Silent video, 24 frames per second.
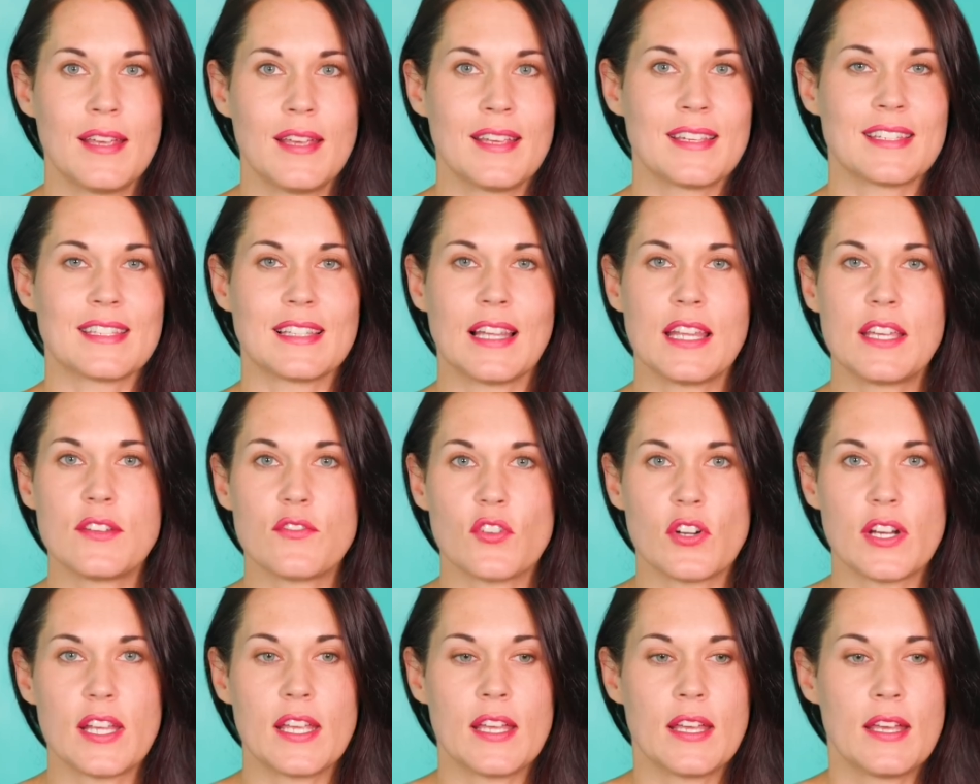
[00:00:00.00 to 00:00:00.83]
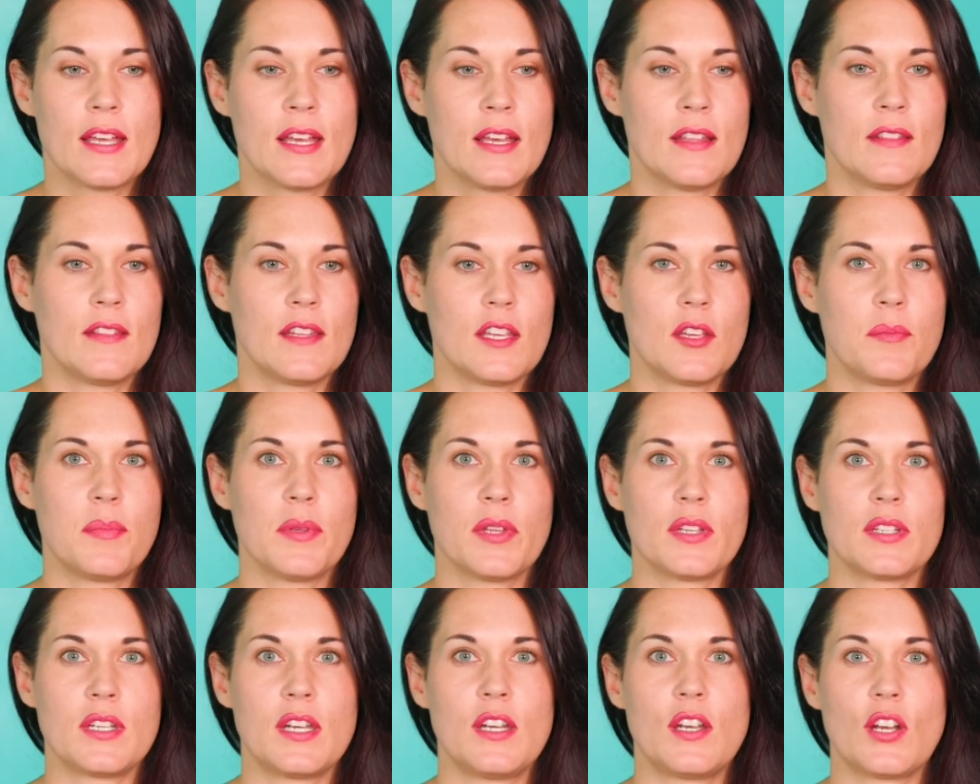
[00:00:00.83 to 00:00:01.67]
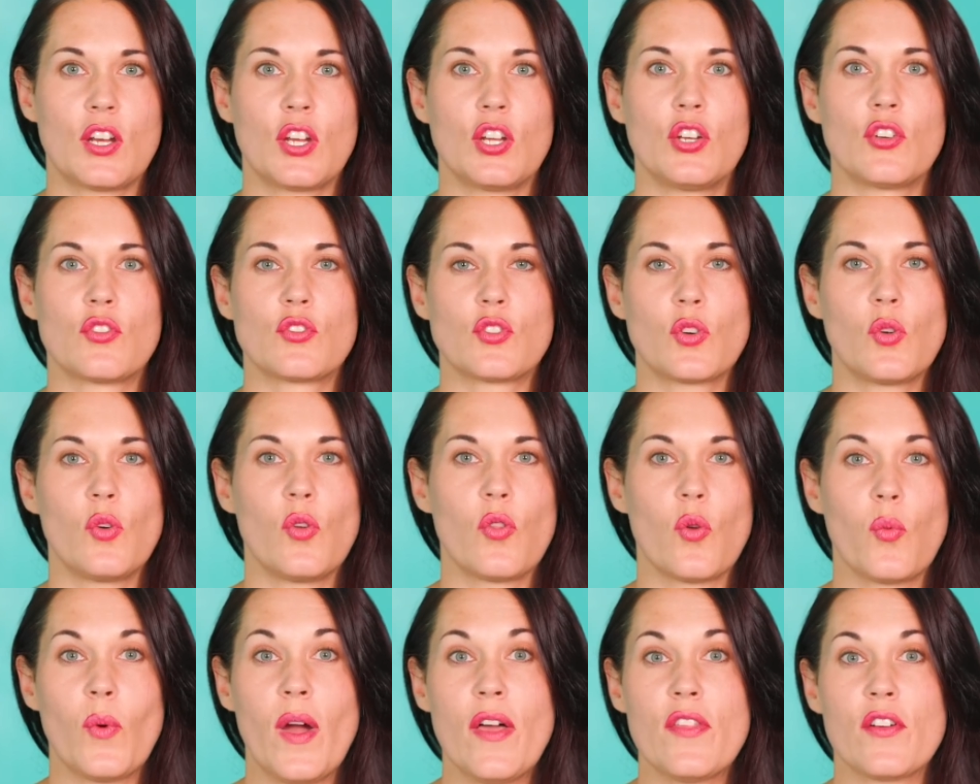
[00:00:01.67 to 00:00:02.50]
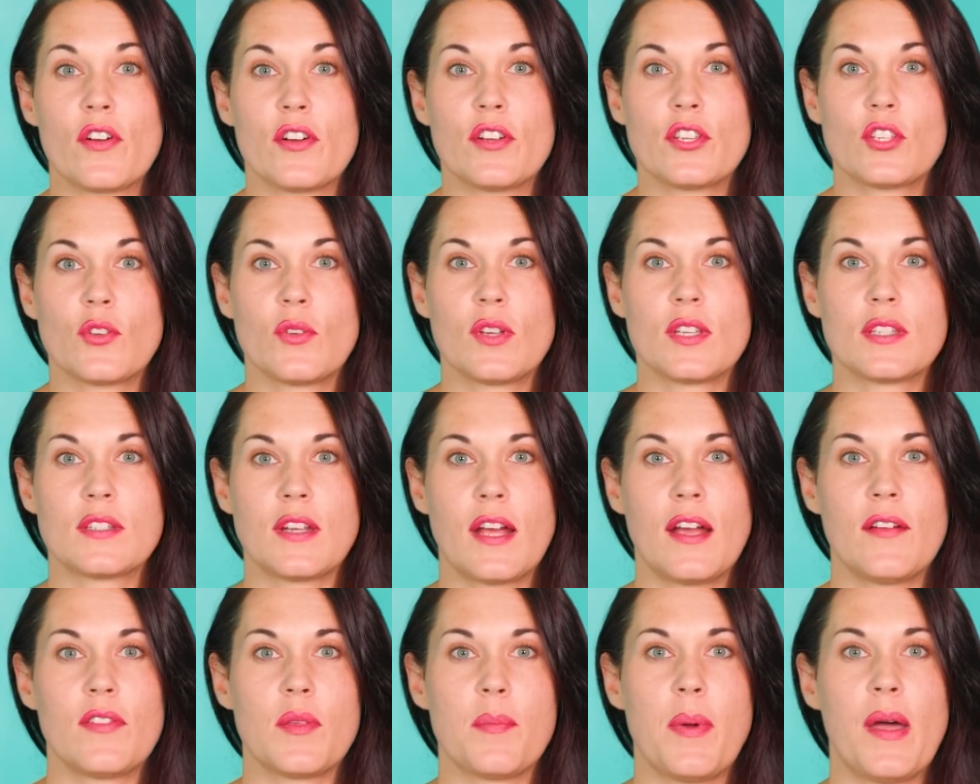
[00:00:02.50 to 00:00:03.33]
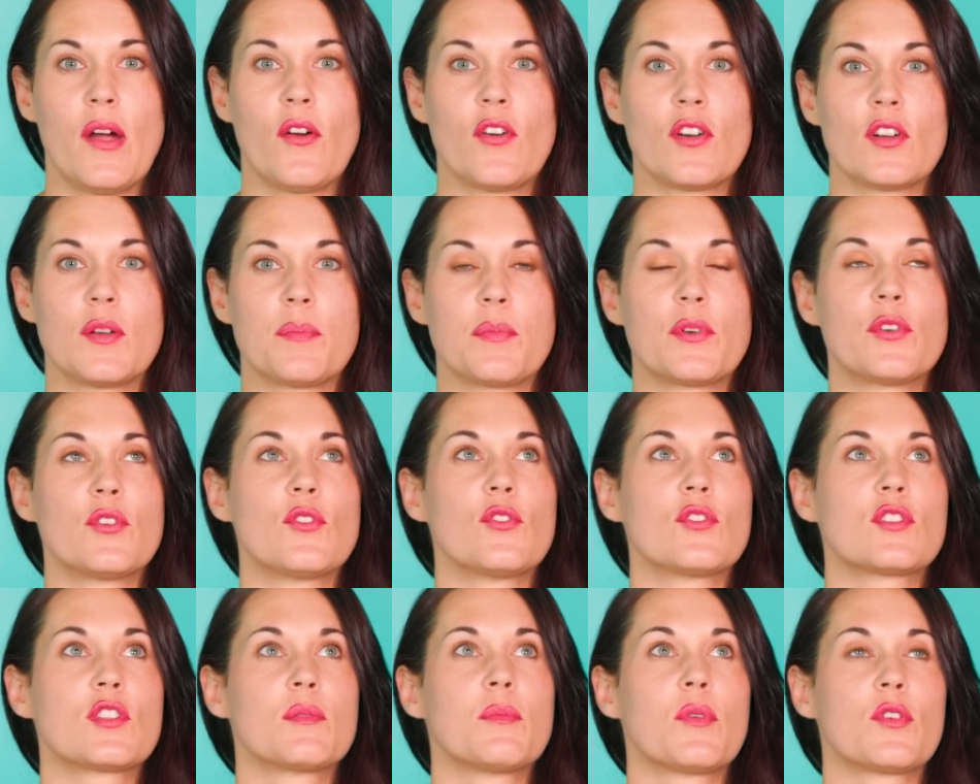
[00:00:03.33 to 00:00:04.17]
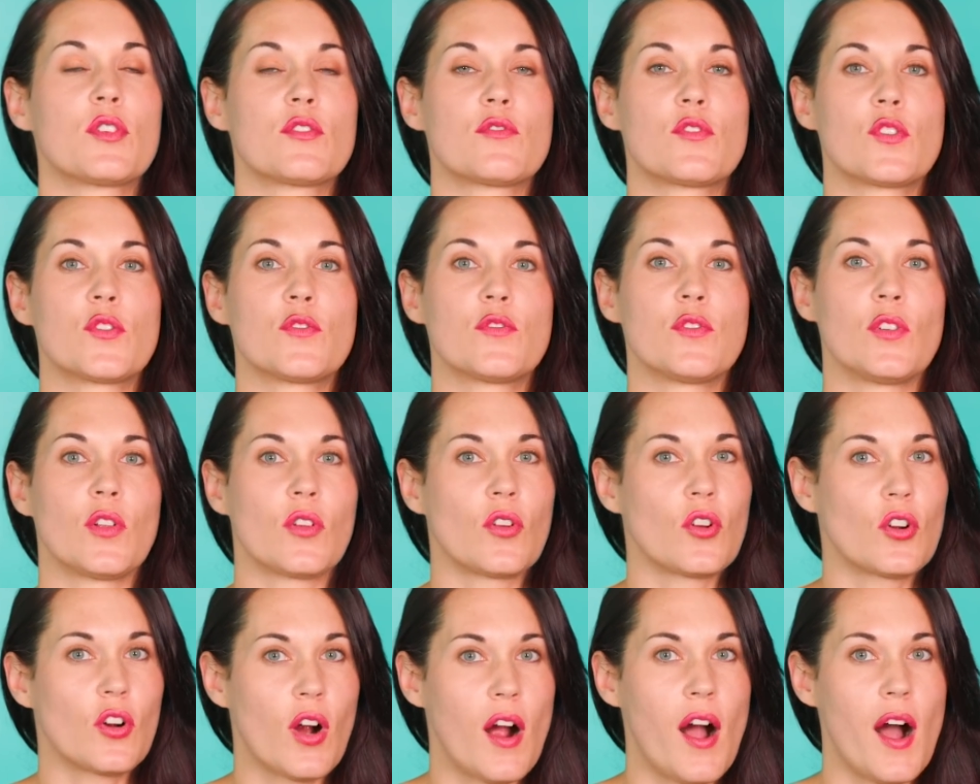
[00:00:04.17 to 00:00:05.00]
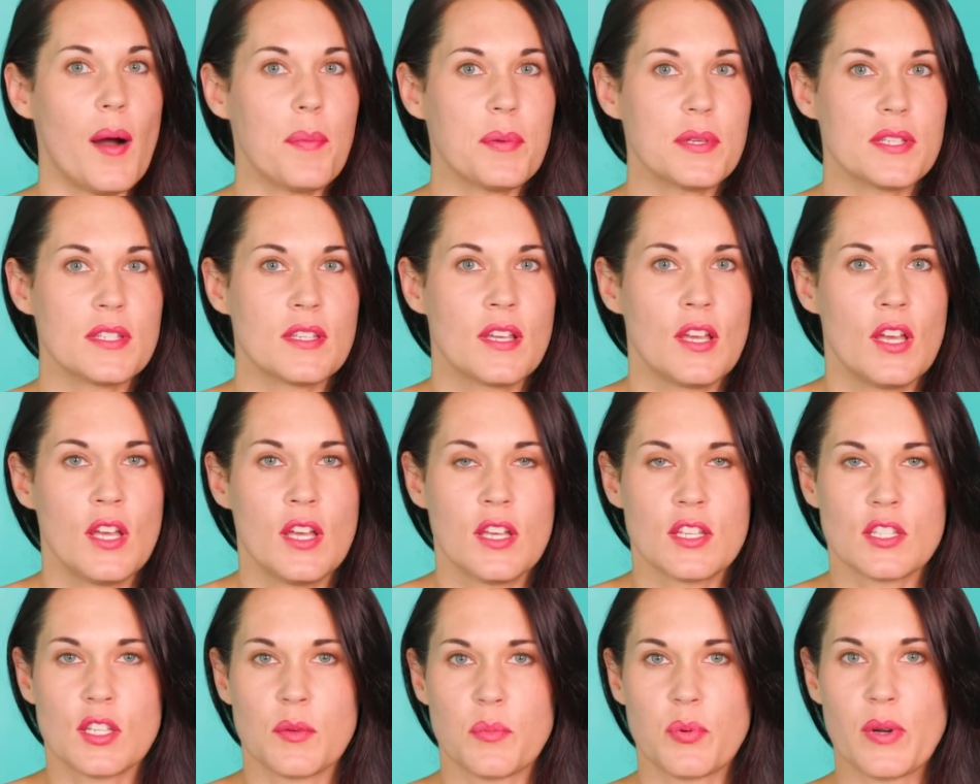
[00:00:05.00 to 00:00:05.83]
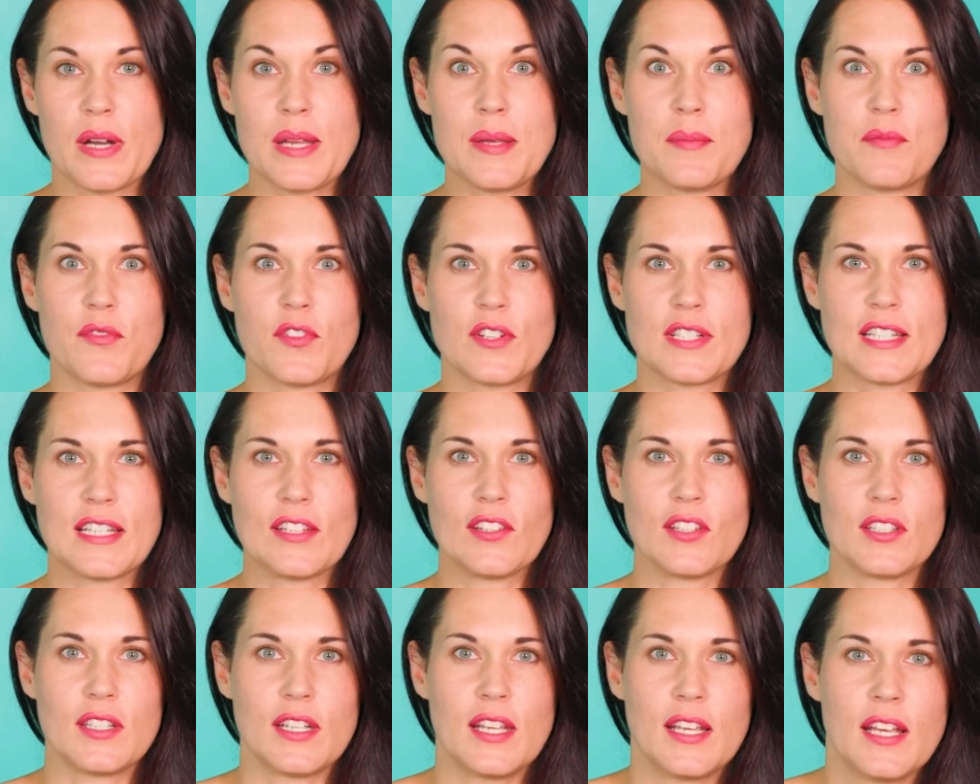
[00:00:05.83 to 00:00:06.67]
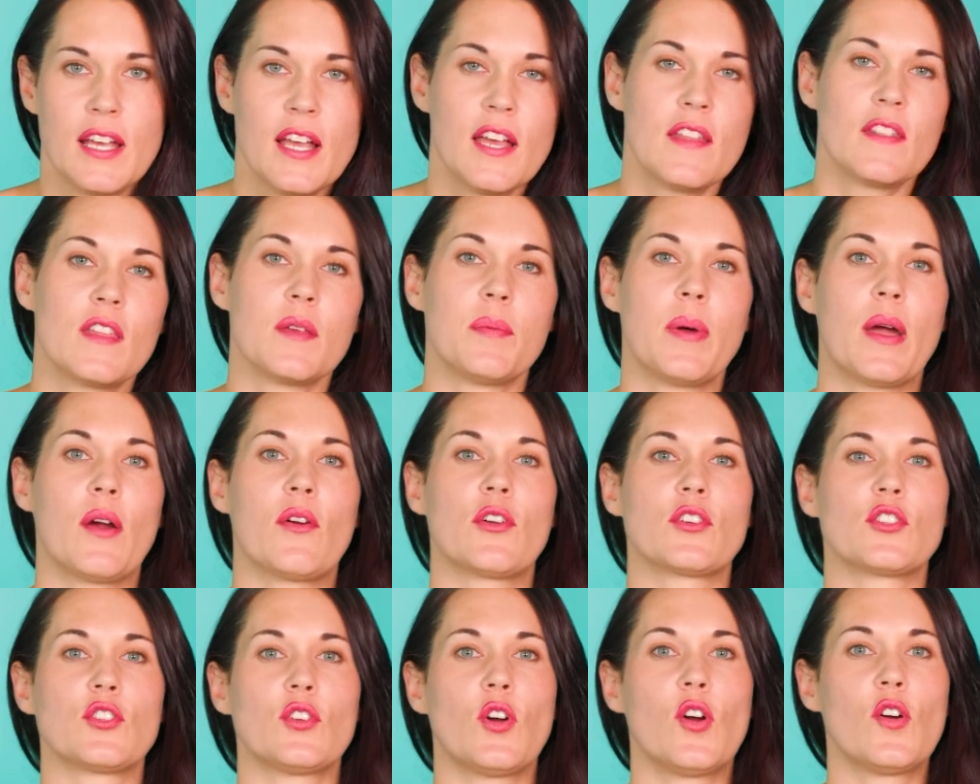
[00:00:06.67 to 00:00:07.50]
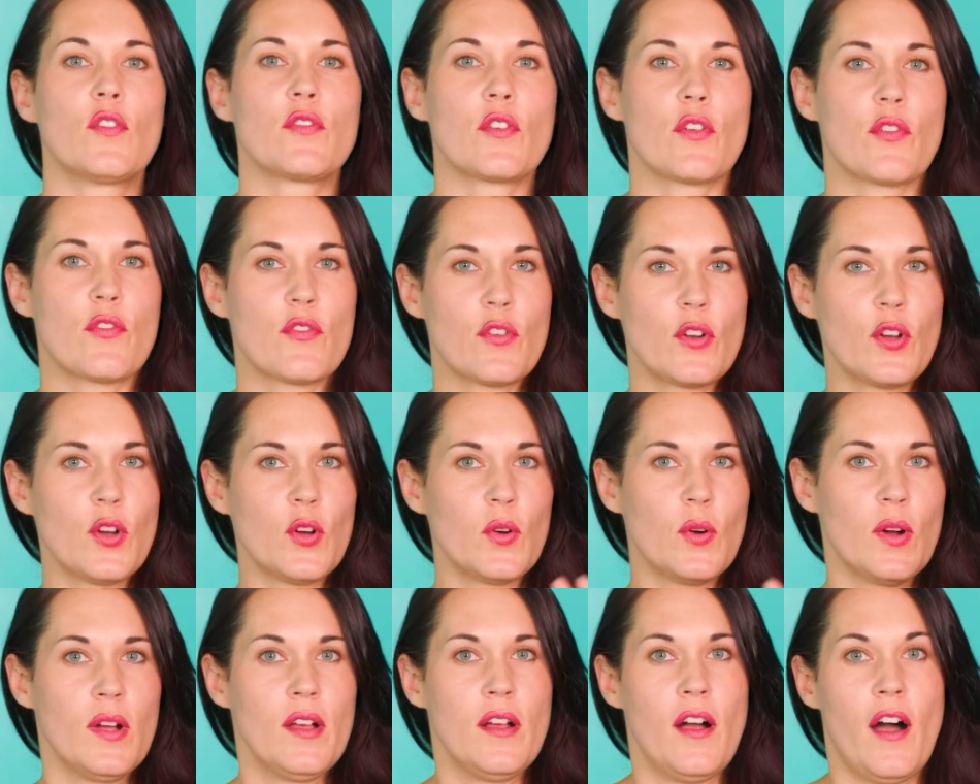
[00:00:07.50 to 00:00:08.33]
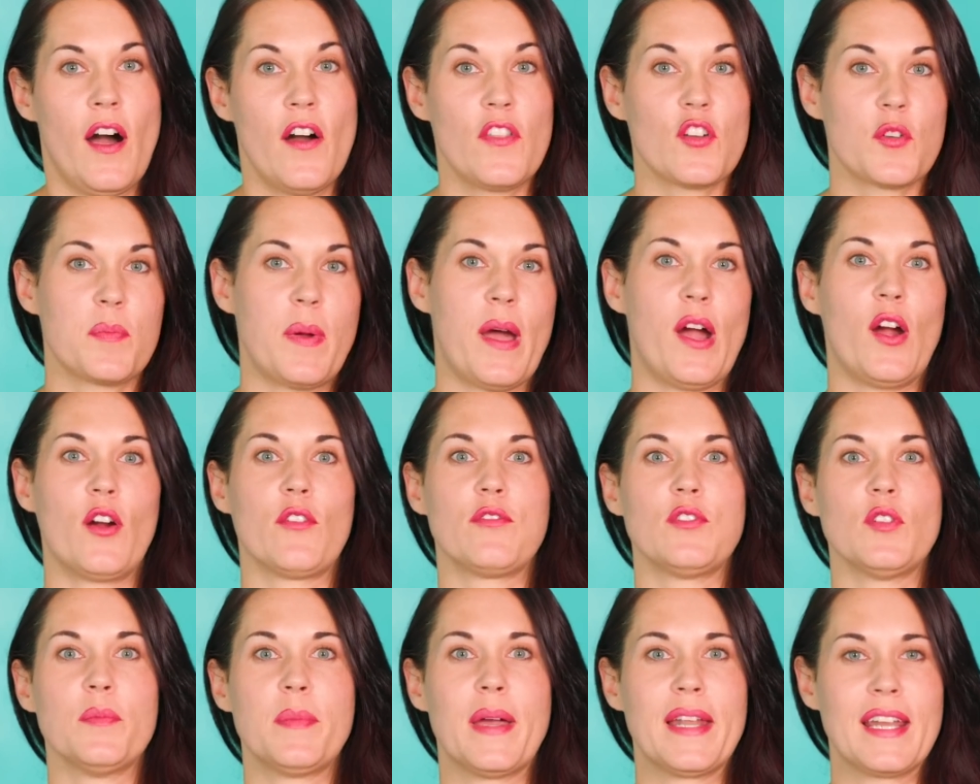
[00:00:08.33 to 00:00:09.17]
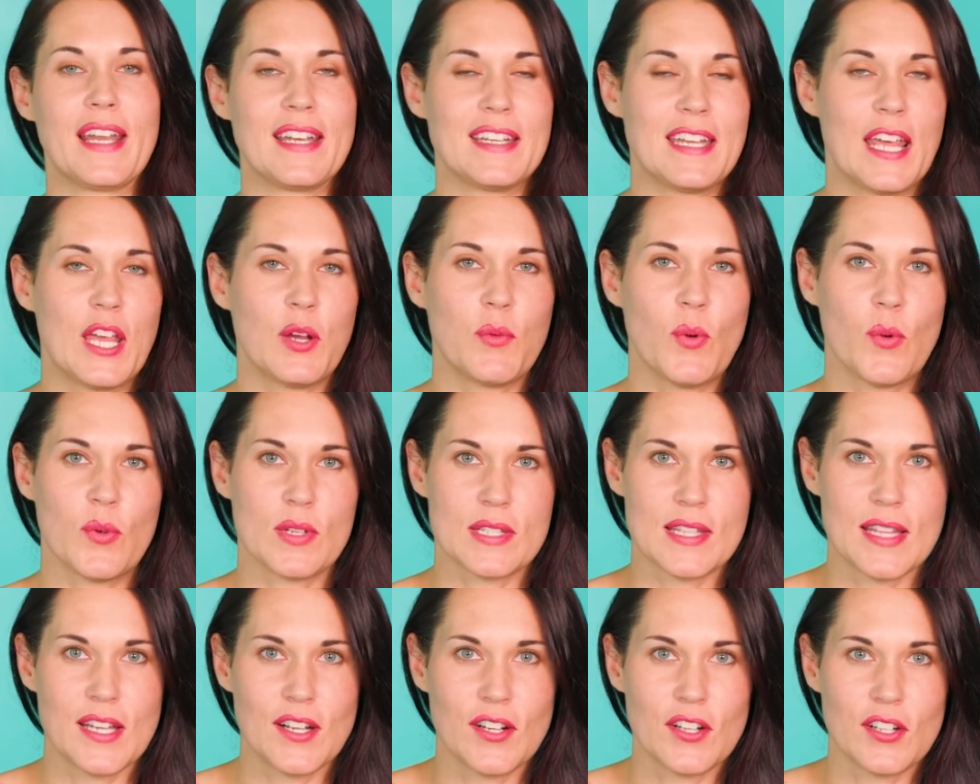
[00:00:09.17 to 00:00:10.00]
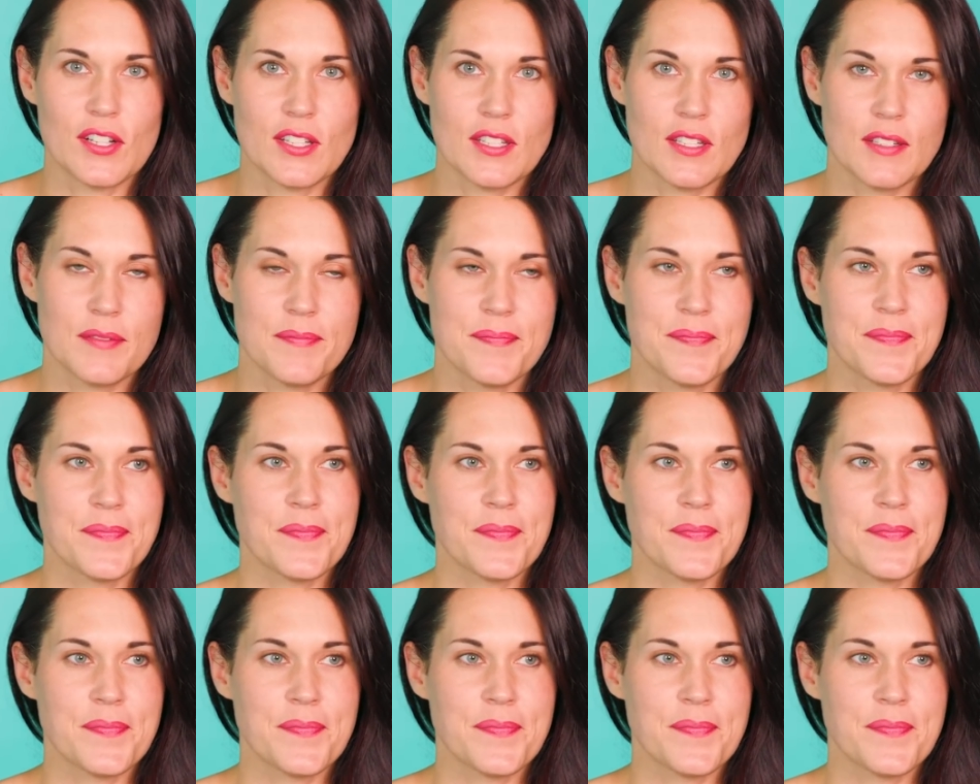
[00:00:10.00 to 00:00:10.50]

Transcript: slavery, the ability to control the weather so as to have the power to produce the most fruitful crops, supreme fertility, the power to overthrow other powerful men and take what was theirs.